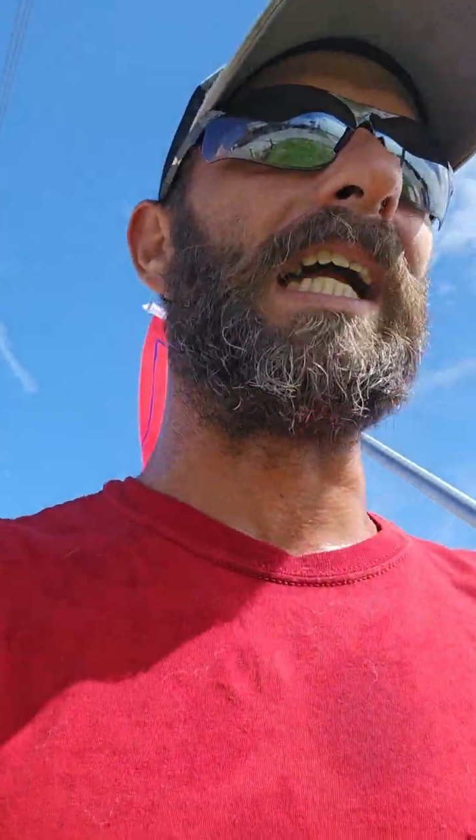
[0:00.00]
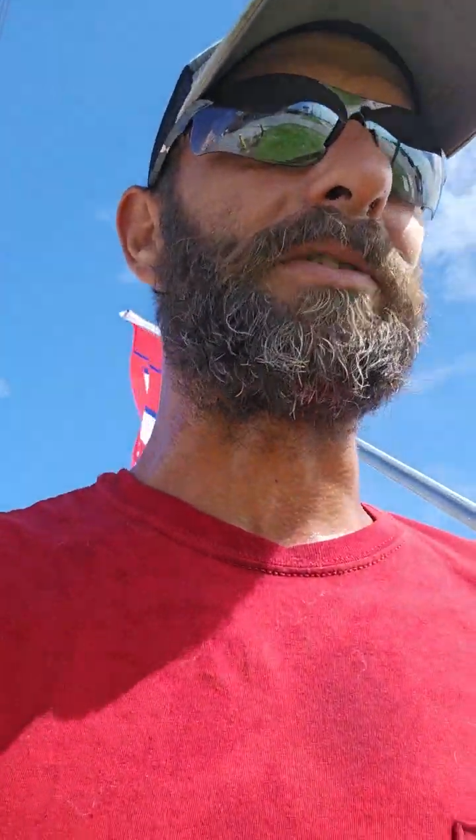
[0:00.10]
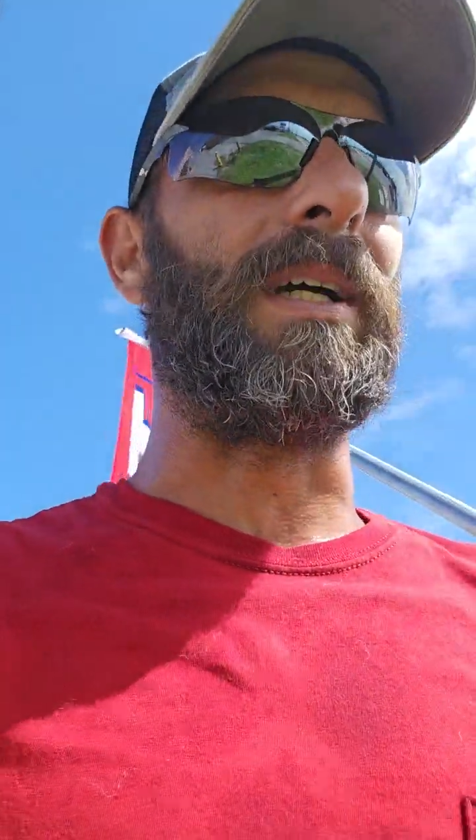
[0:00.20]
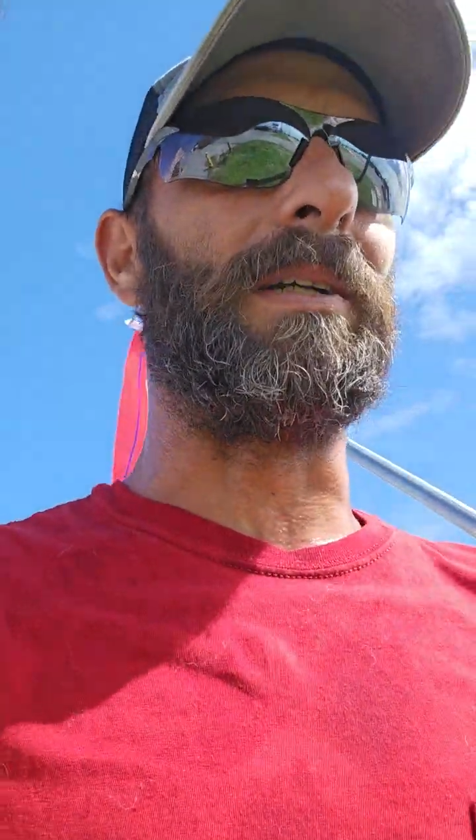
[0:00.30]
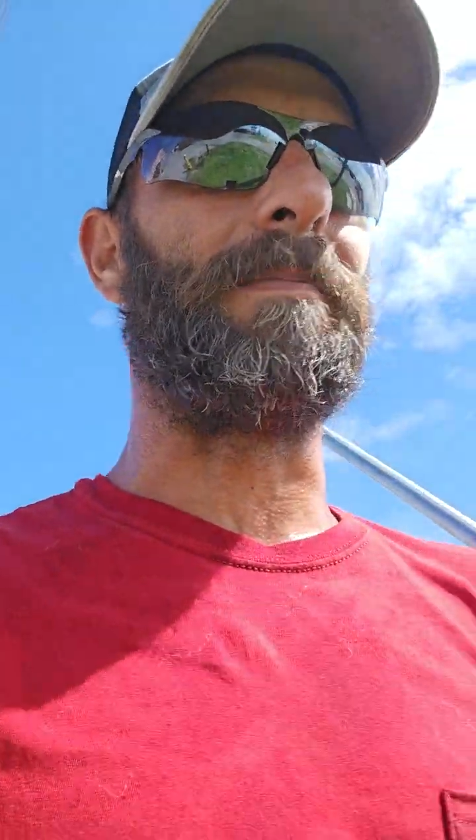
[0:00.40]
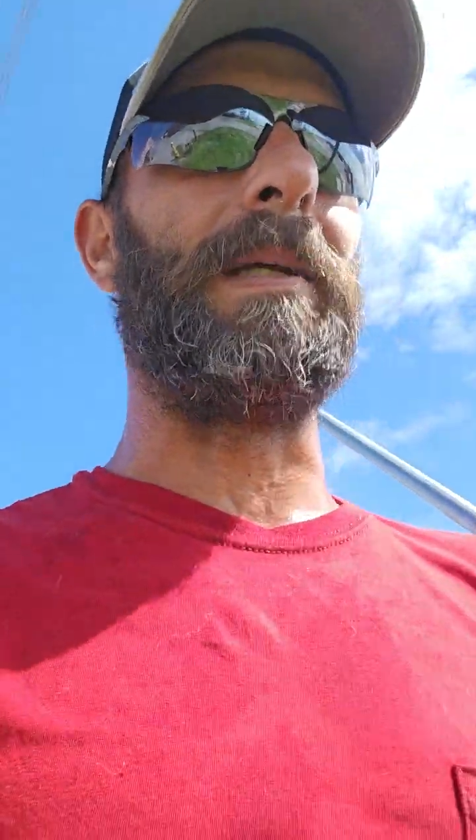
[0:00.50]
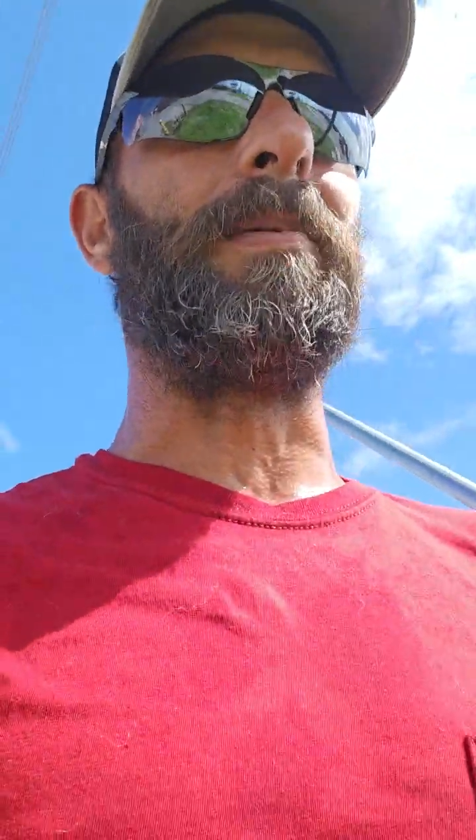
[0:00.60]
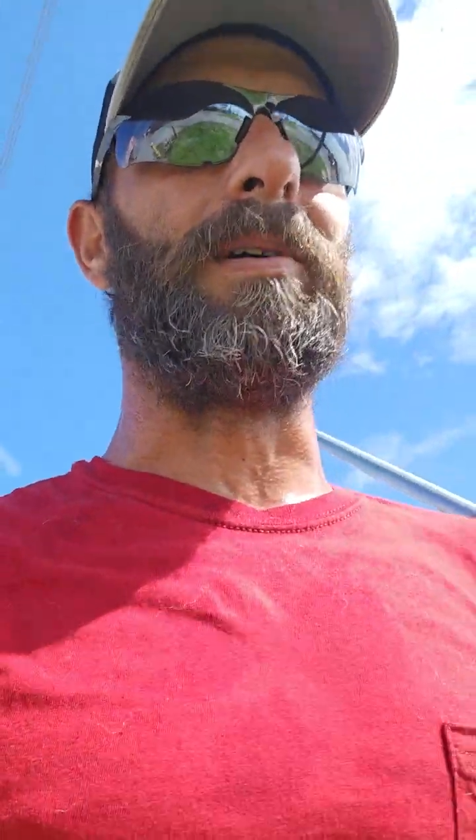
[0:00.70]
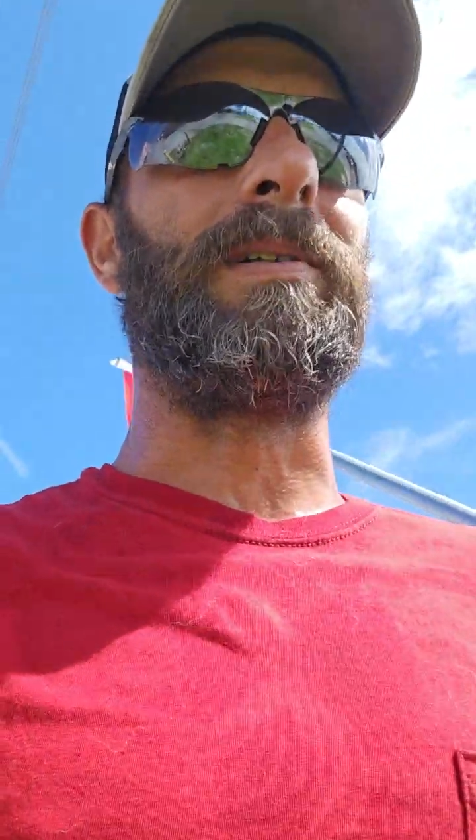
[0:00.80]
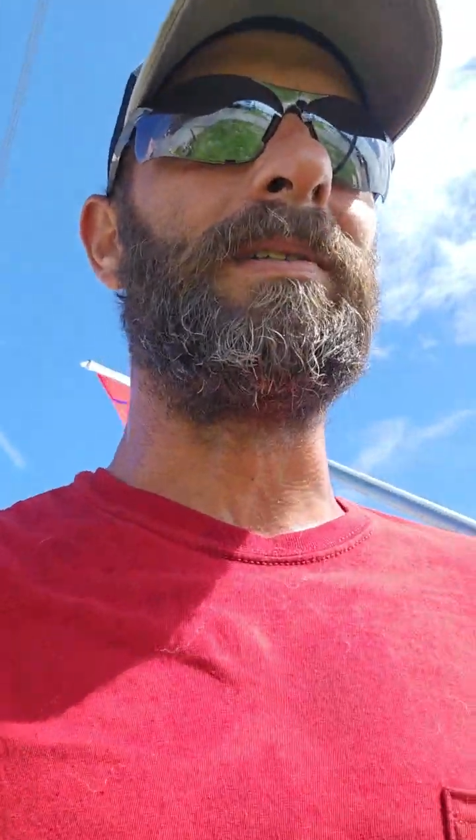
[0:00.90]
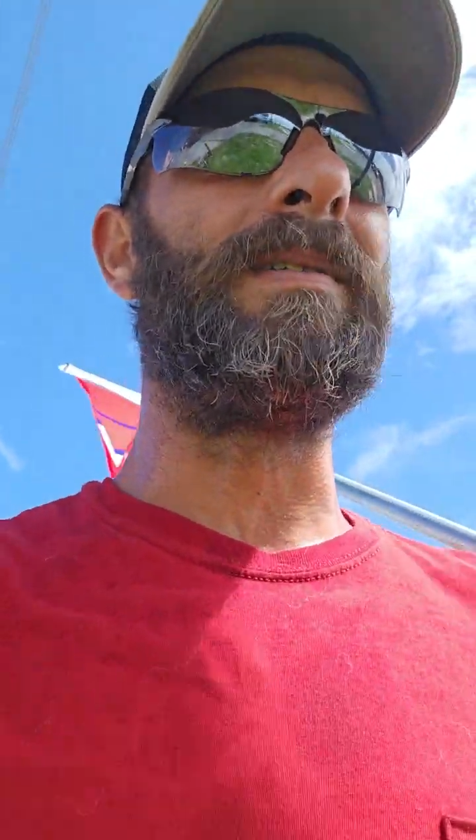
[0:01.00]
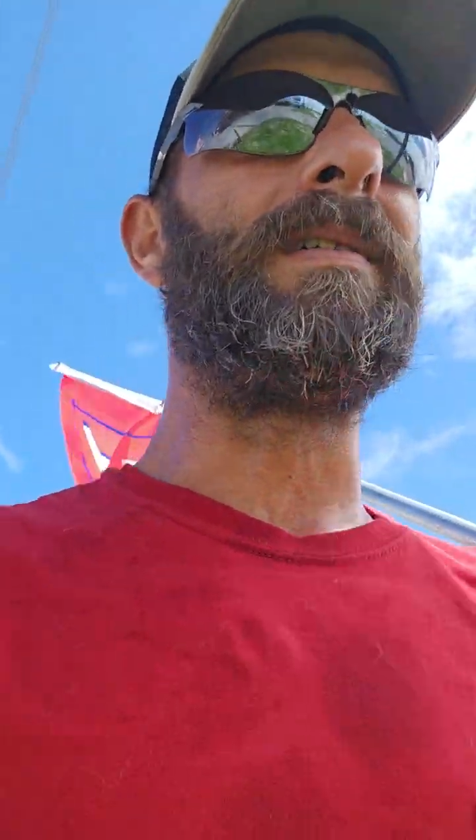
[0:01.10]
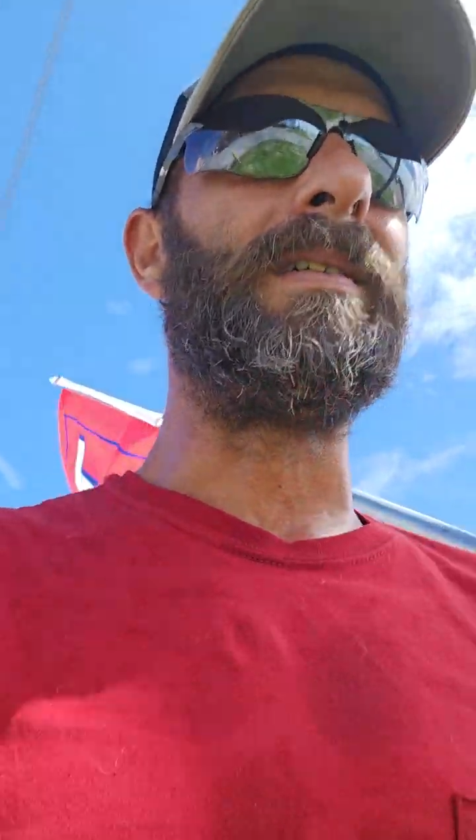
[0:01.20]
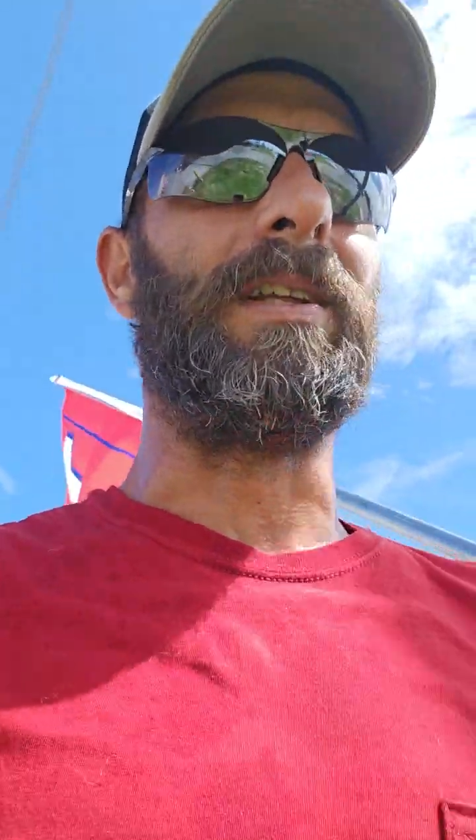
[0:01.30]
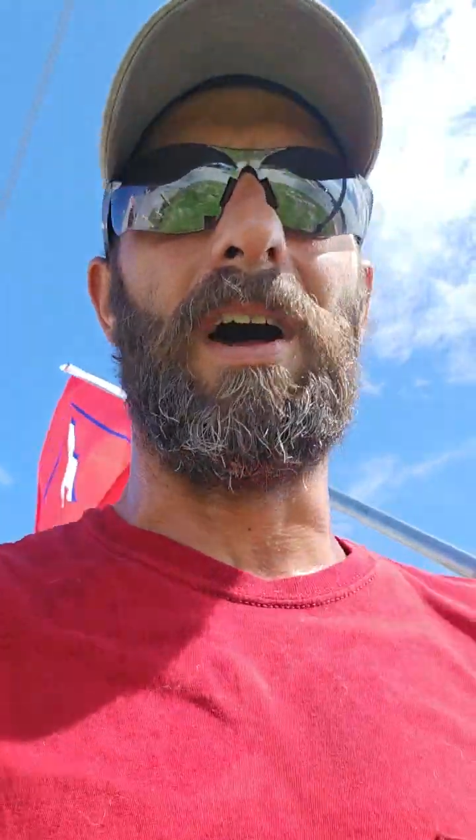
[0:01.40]
that's what the
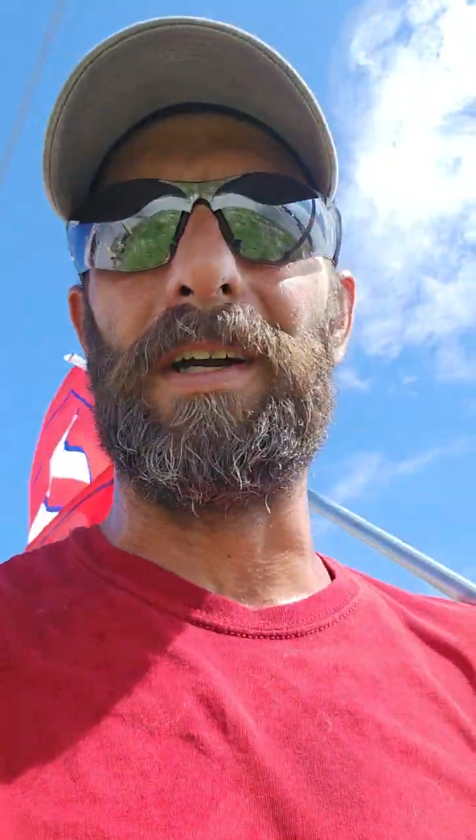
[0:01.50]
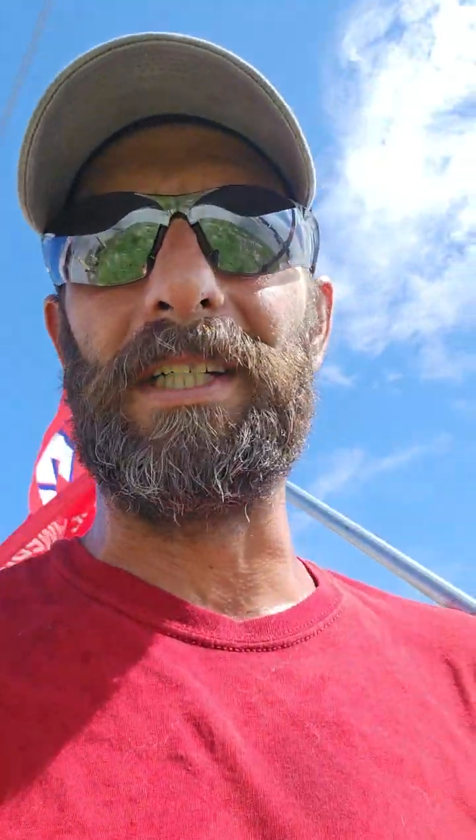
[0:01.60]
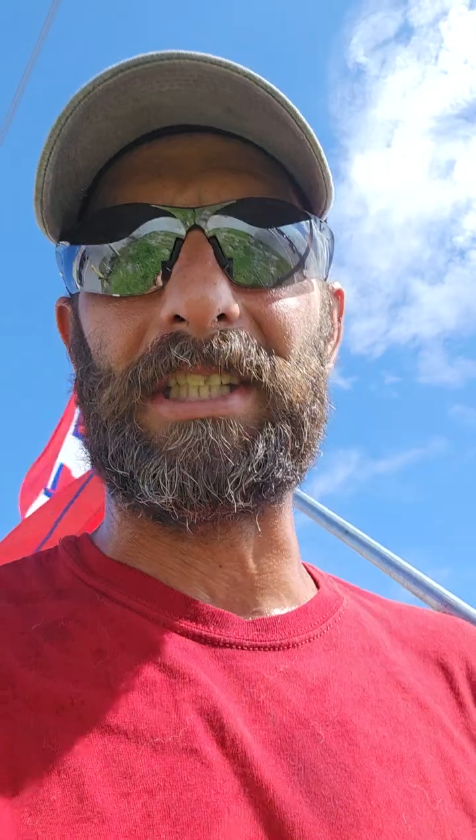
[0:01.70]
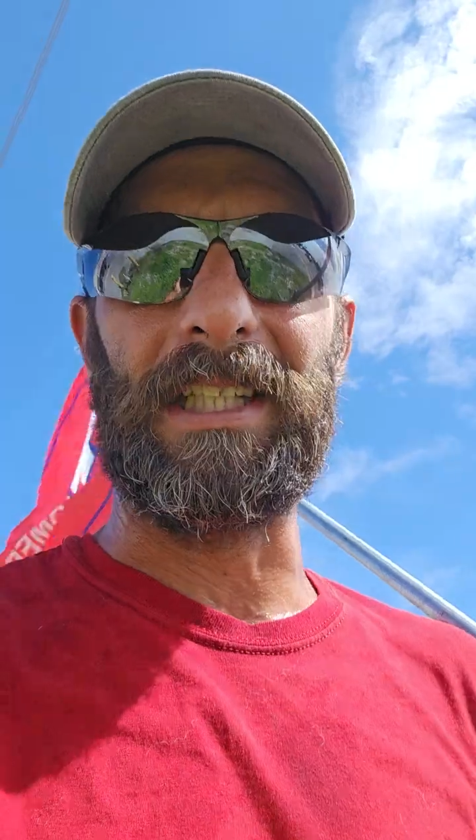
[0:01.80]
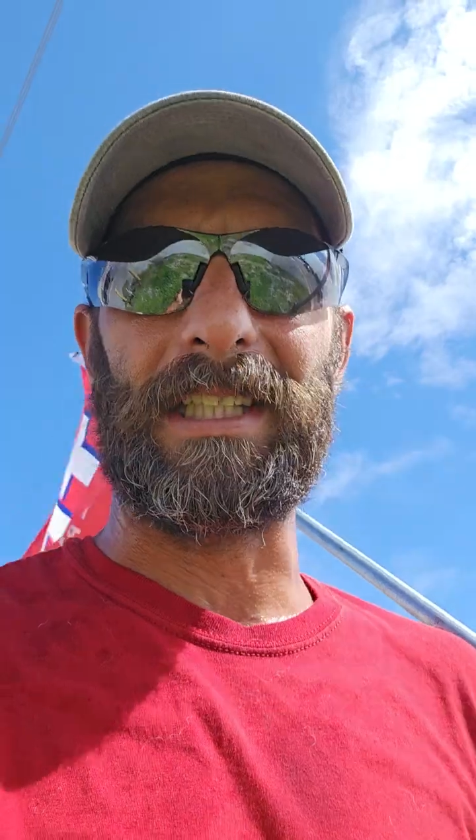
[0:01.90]
REC